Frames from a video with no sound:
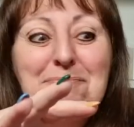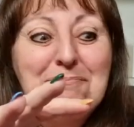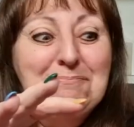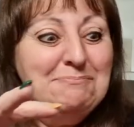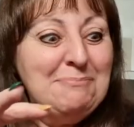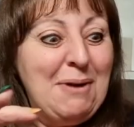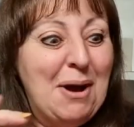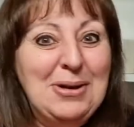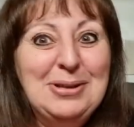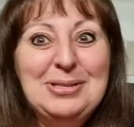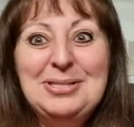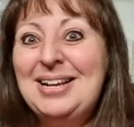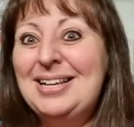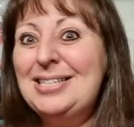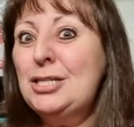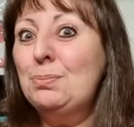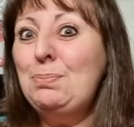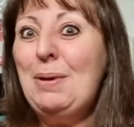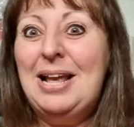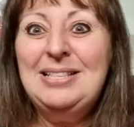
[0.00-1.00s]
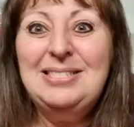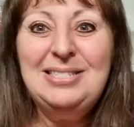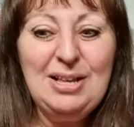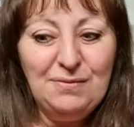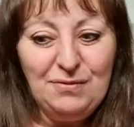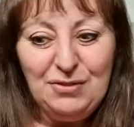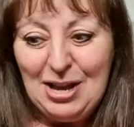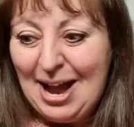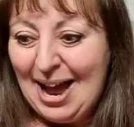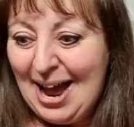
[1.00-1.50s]
most
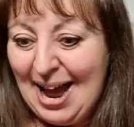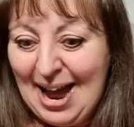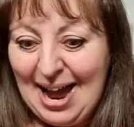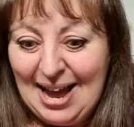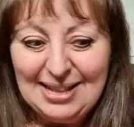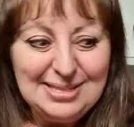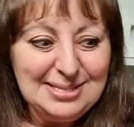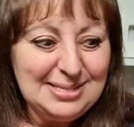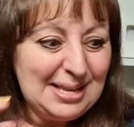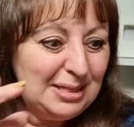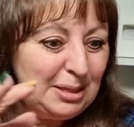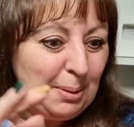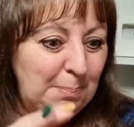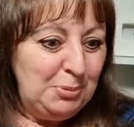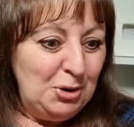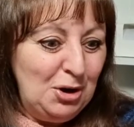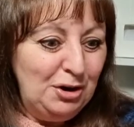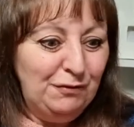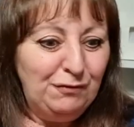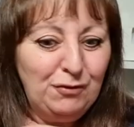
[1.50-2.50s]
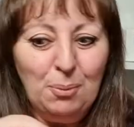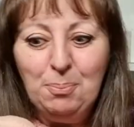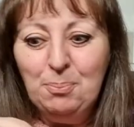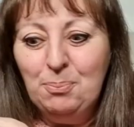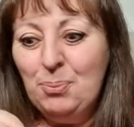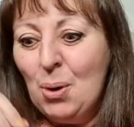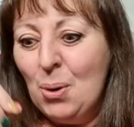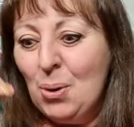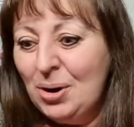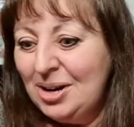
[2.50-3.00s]
expensive yarns and the beautiful
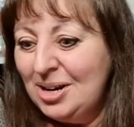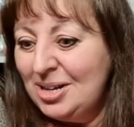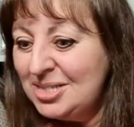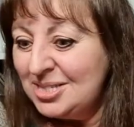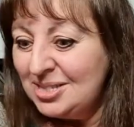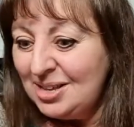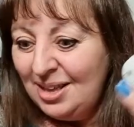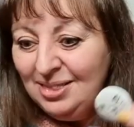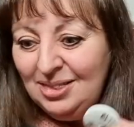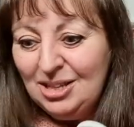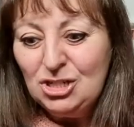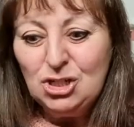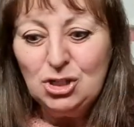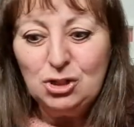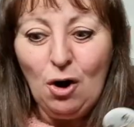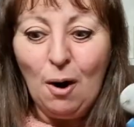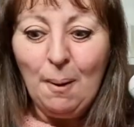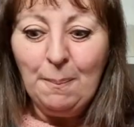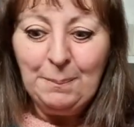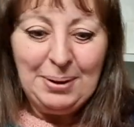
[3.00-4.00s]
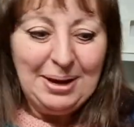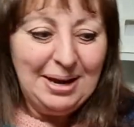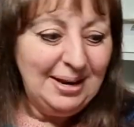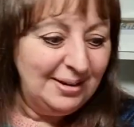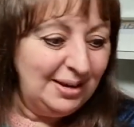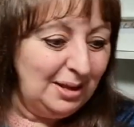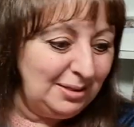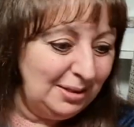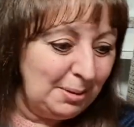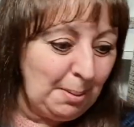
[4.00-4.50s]
books and the shawl
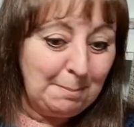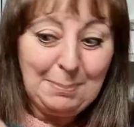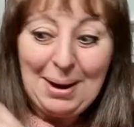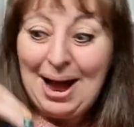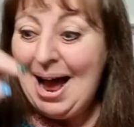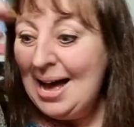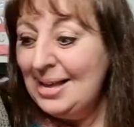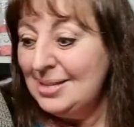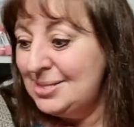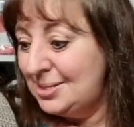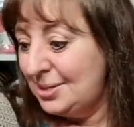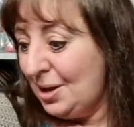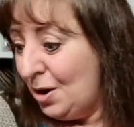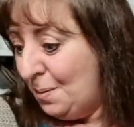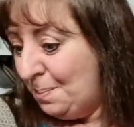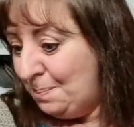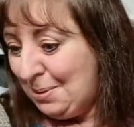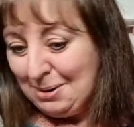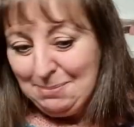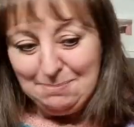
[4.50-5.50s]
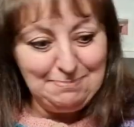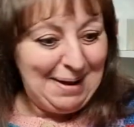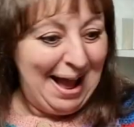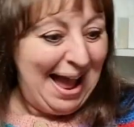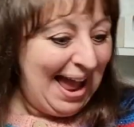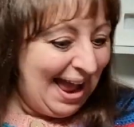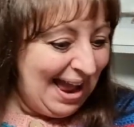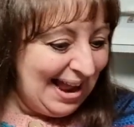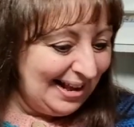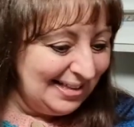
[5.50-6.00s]
pin and the bar soap and
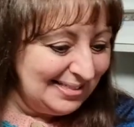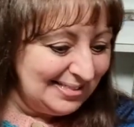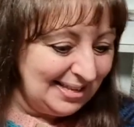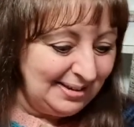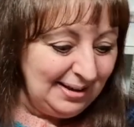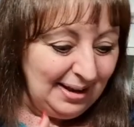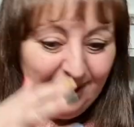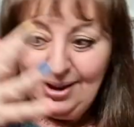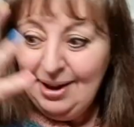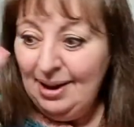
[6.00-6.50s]
bags and,